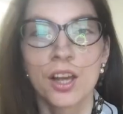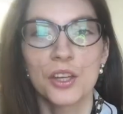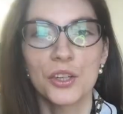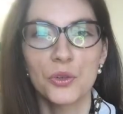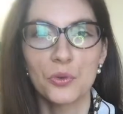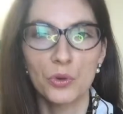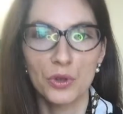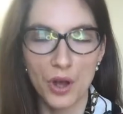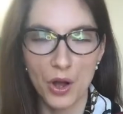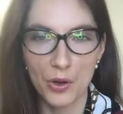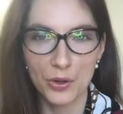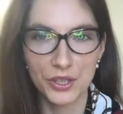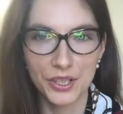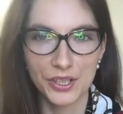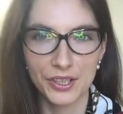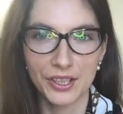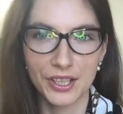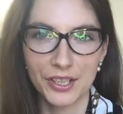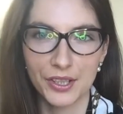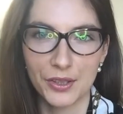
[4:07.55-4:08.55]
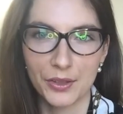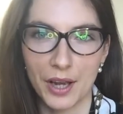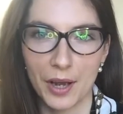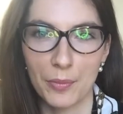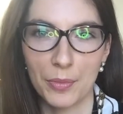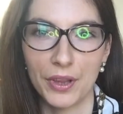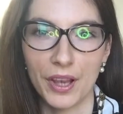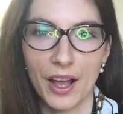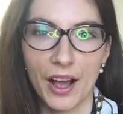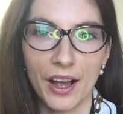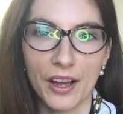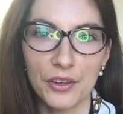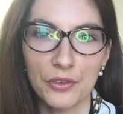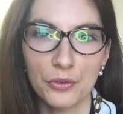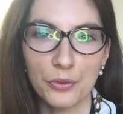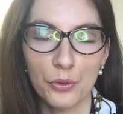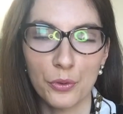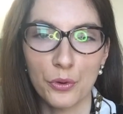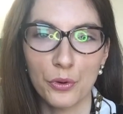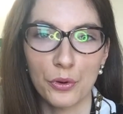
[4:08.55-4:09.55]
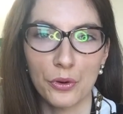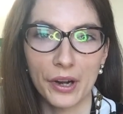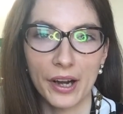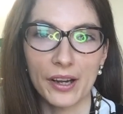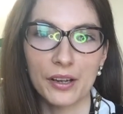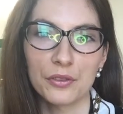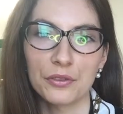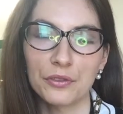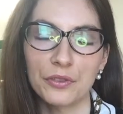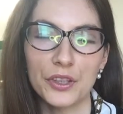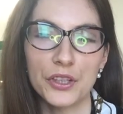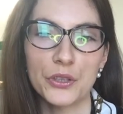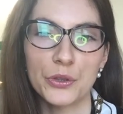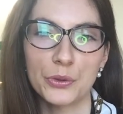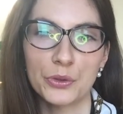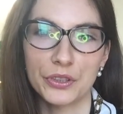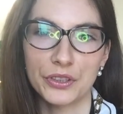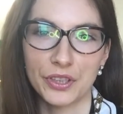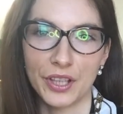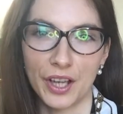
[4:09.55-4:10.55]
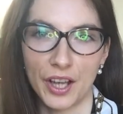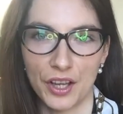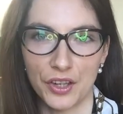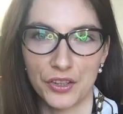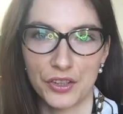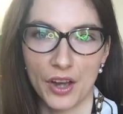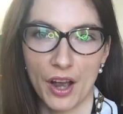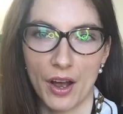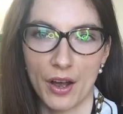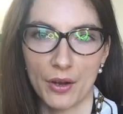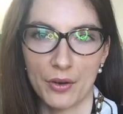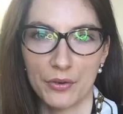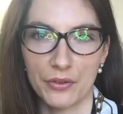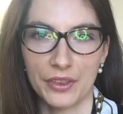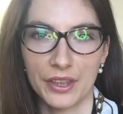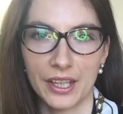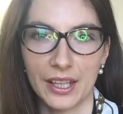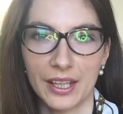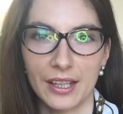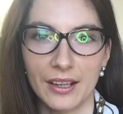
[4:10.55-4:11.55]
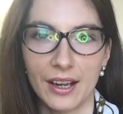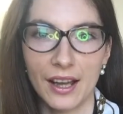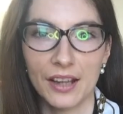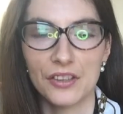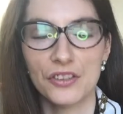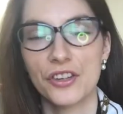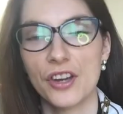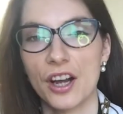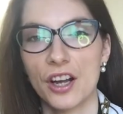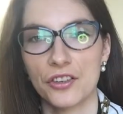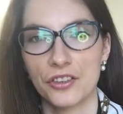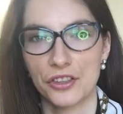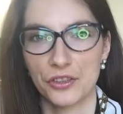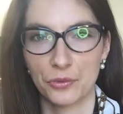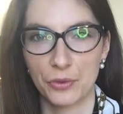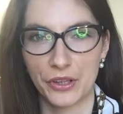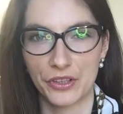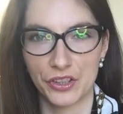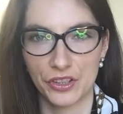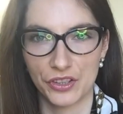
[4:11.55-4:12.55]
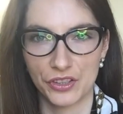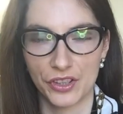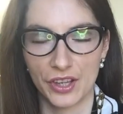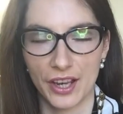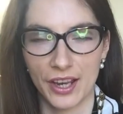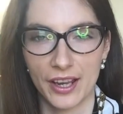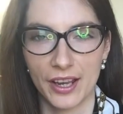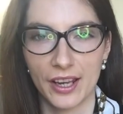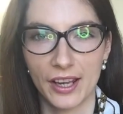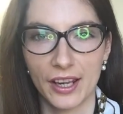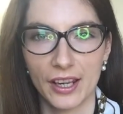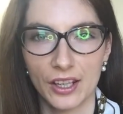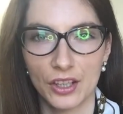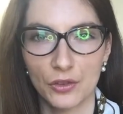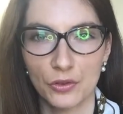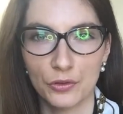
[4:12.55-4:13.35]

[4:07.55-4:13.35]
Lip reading: You will also need to apply for an official search of the Land Charges Register in